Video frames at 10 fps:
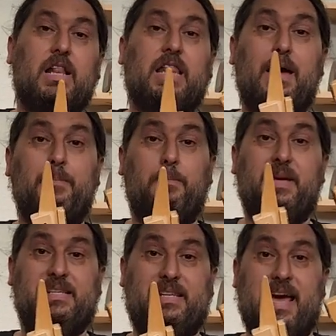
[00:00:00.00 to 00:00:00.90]
clamp a
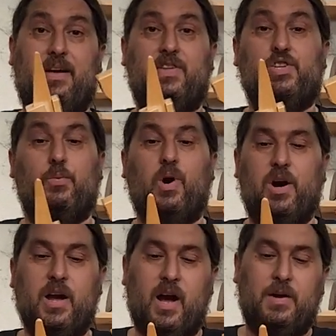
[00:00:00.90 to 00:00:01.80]
piece down that you're
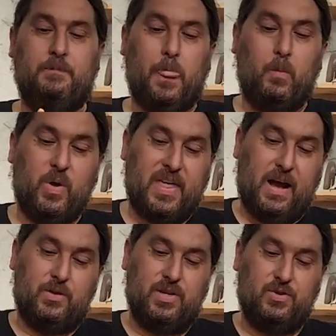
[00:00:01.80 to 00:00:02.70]
working on
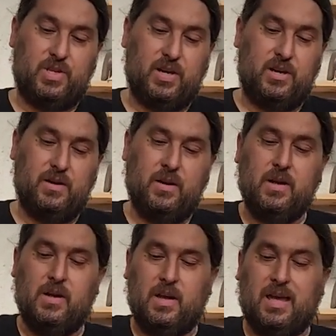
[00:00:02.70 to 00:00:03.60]
without using
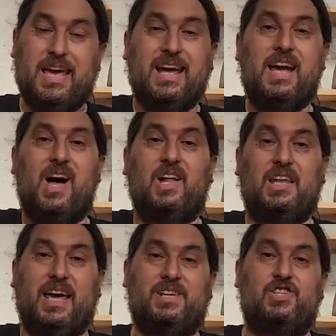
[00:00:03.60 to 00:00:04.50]
King
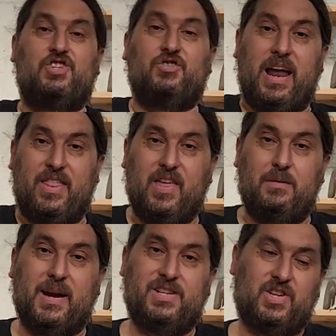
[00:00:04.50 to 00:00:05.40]
Kong-like strength
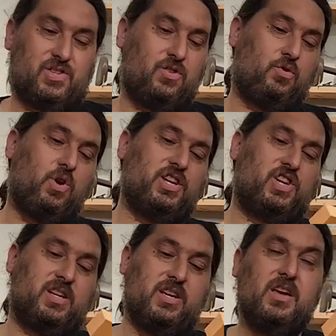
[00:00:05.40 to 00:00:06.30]
that might just
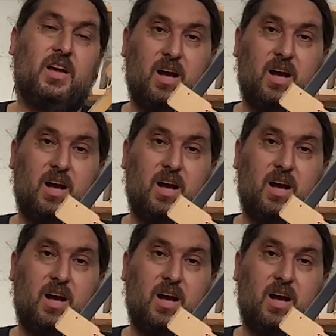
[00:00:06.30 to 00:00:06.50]
crush it